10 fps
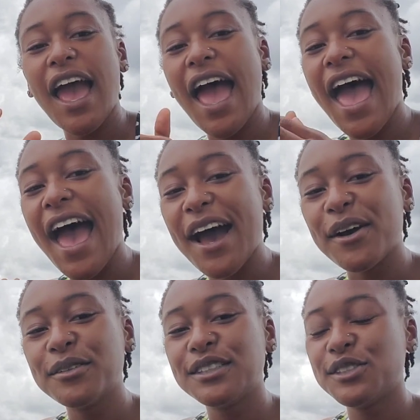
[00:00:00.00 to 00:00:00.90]

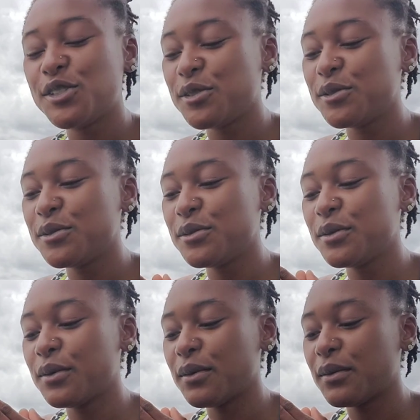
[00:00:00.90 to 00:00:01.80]
how did
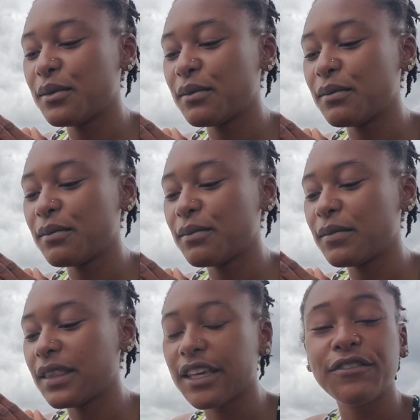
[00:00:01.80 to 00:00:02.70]
you
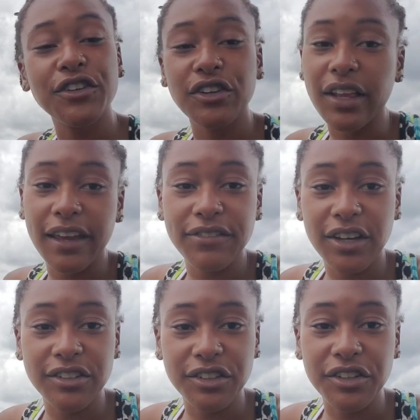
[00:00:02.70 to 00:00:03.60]
live your life
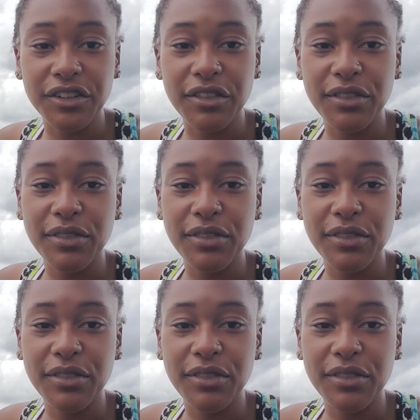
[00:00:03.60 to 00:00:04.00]
on earth?